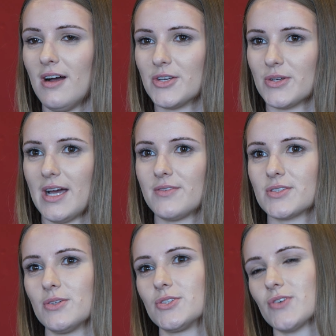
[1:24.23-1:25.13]
I don't have to
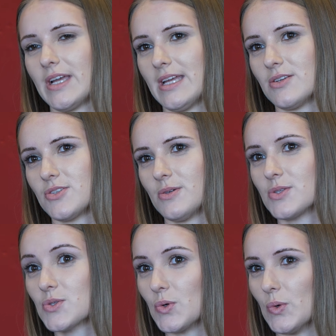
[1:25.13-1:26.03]
go straight into a
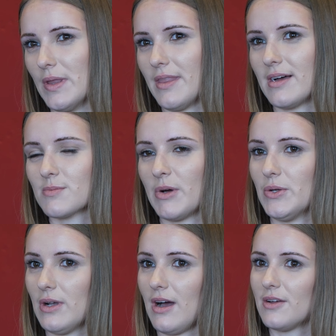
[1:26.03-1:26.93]
school and that's my
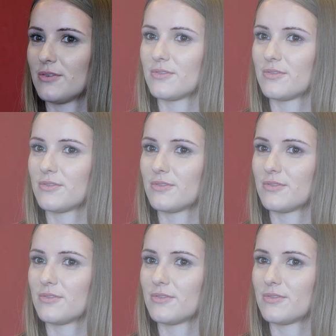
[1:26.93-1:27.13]
new life.